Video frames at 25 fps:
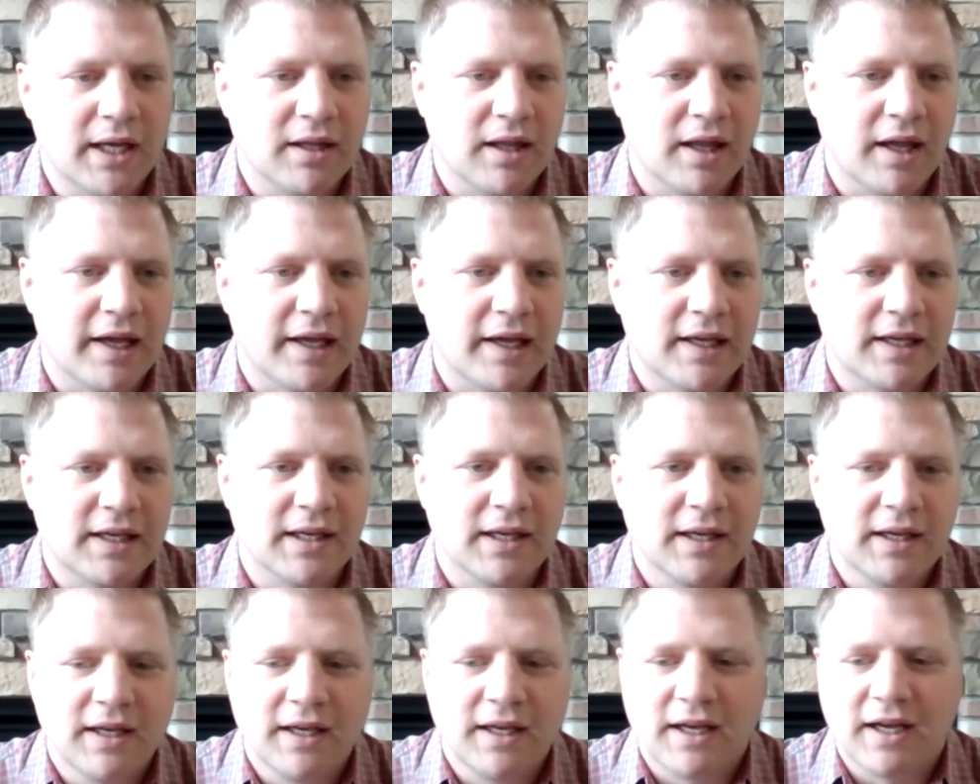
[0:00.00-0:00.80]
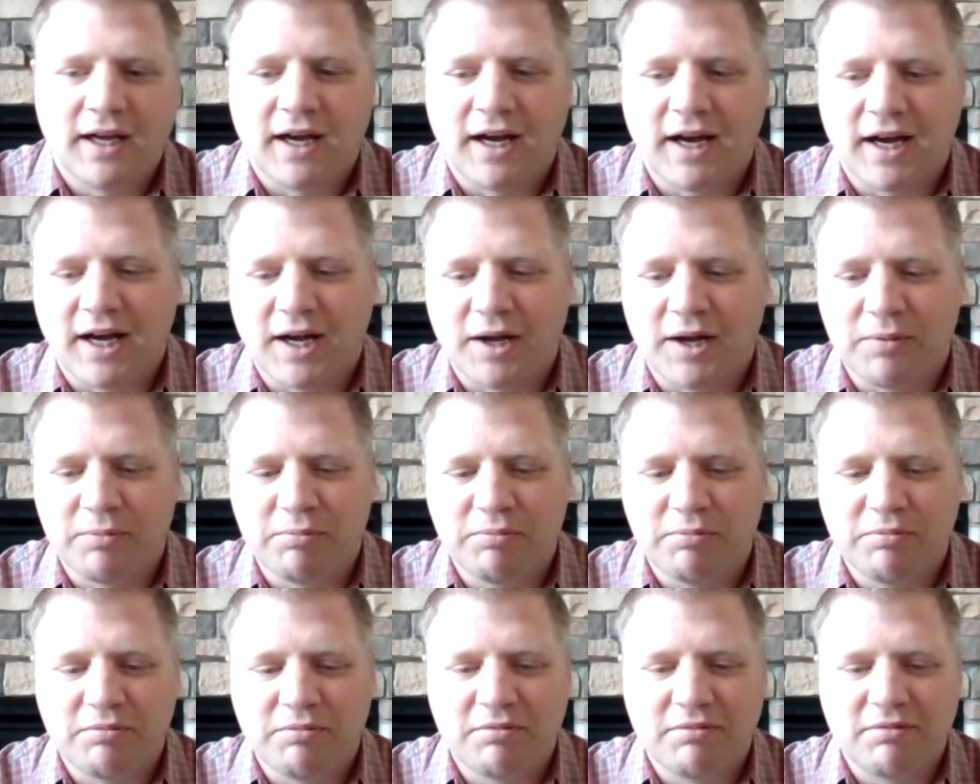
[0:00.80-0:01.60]
Like,
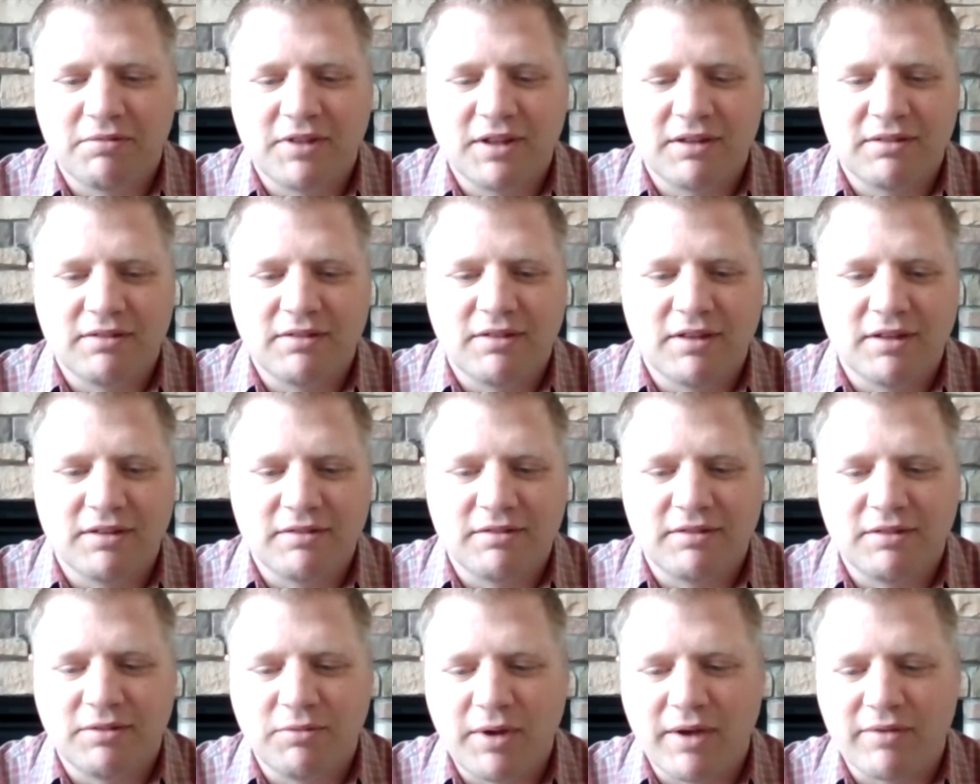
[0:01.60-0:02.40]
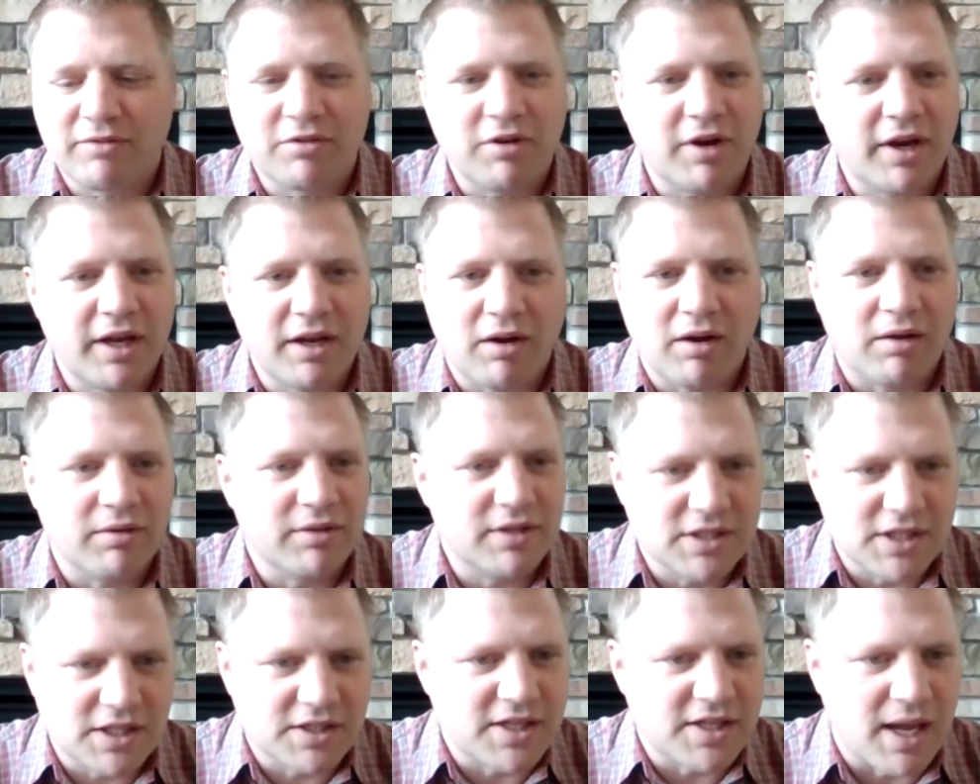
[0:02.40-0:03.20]
we have all
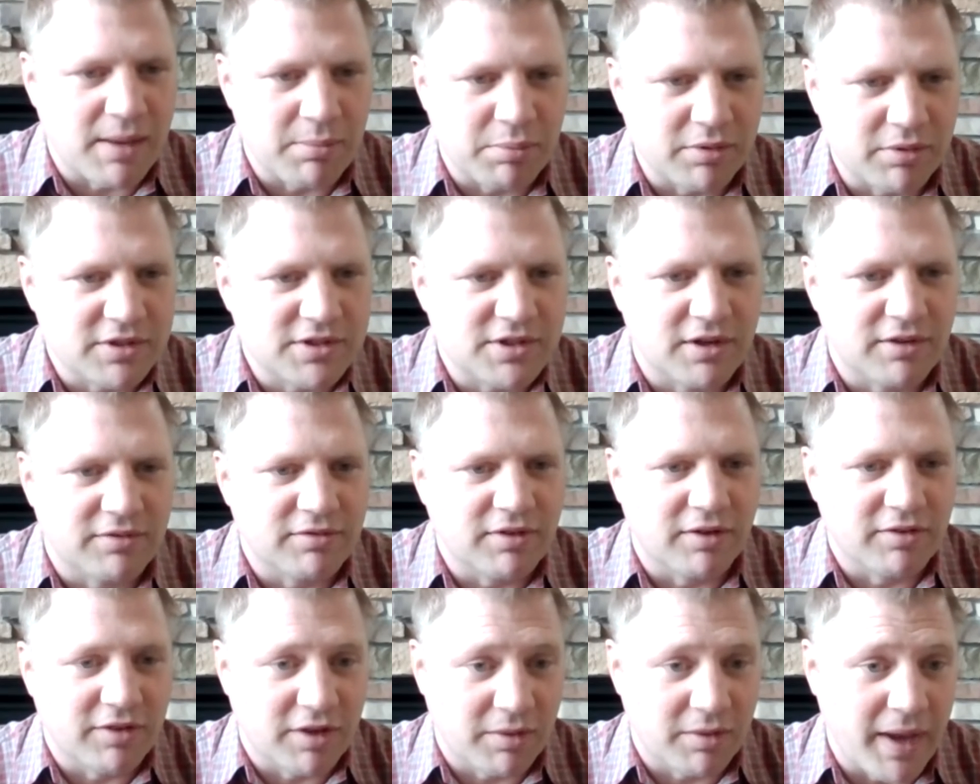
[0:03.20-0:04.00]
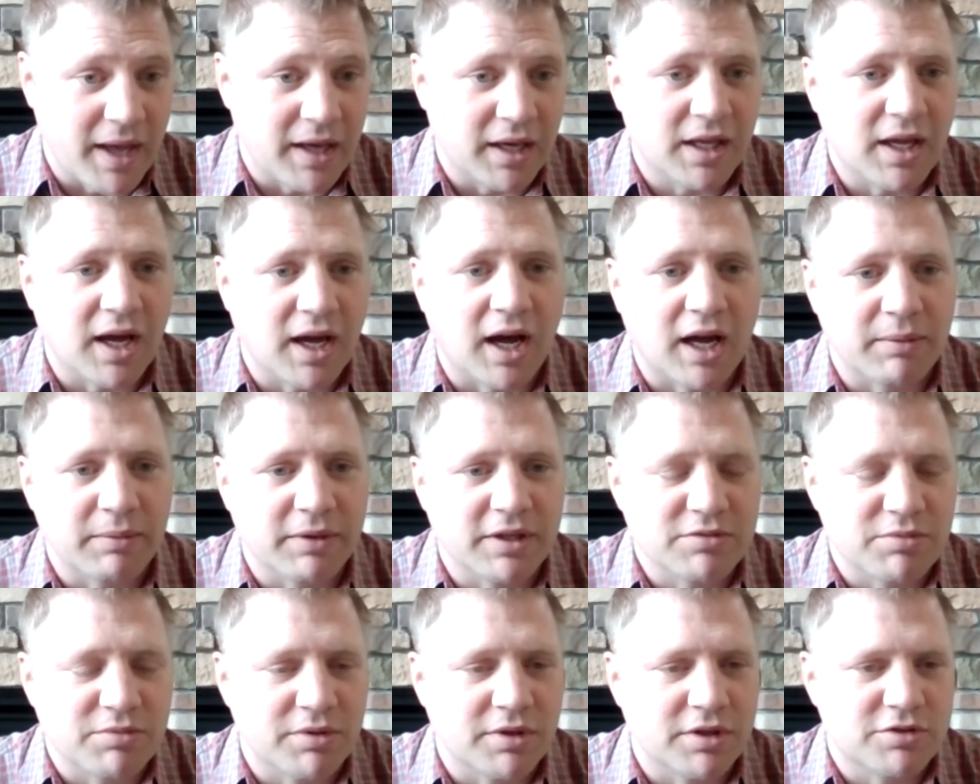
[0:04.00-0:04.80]
these examples of command
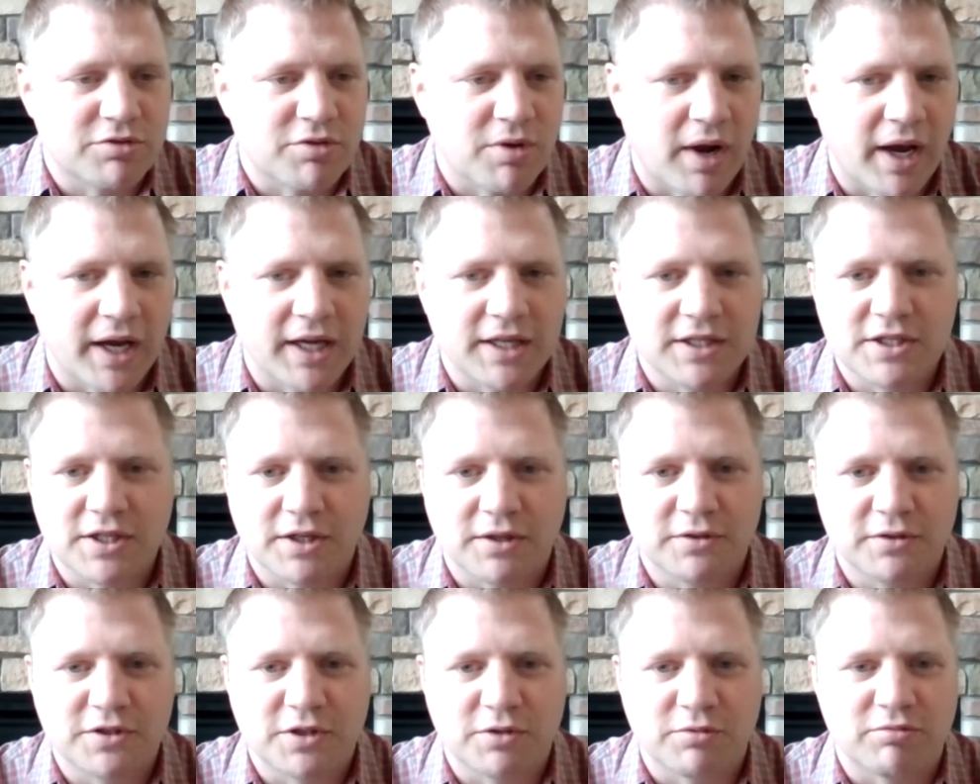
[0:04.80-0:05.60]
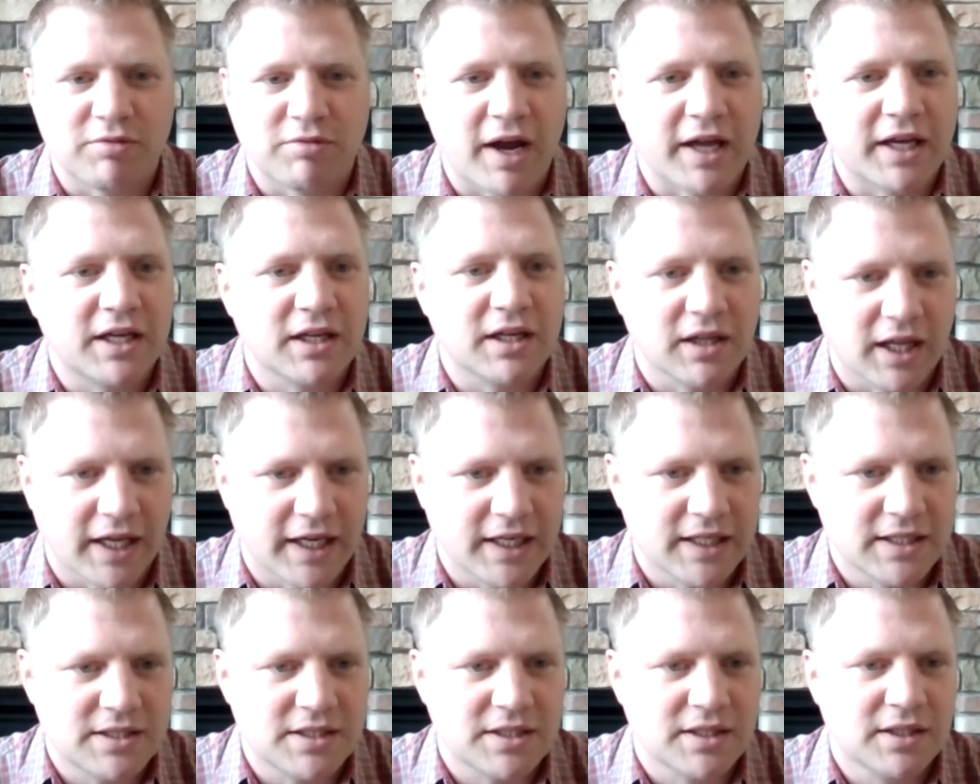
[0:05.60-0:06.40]
economies where they're trying to
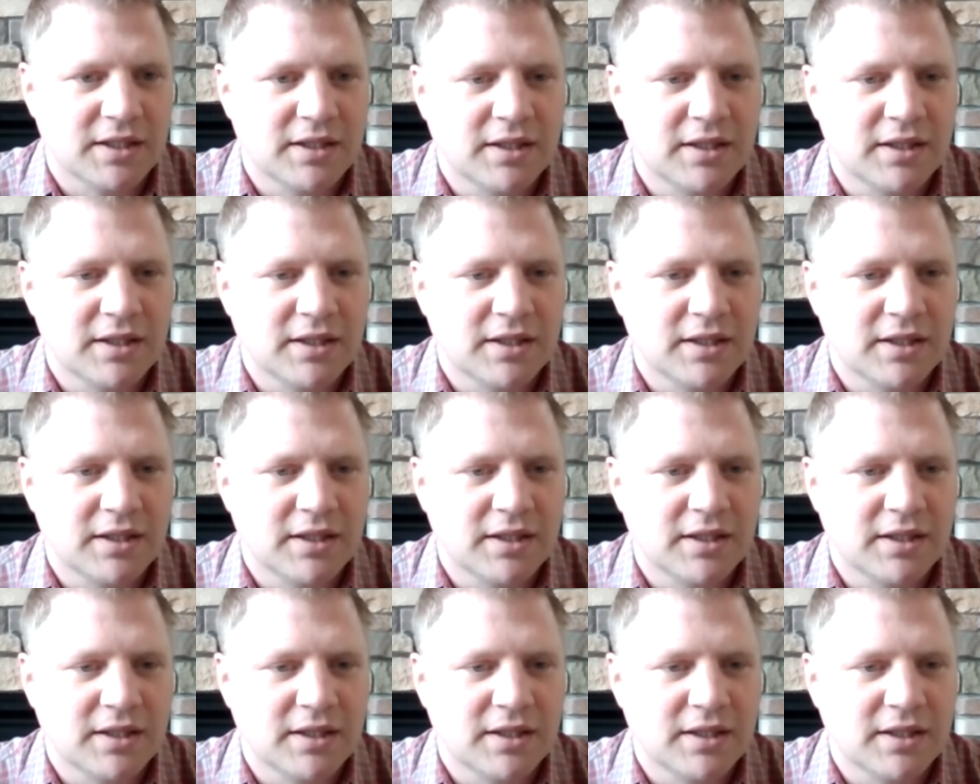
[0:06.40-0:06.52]
regulate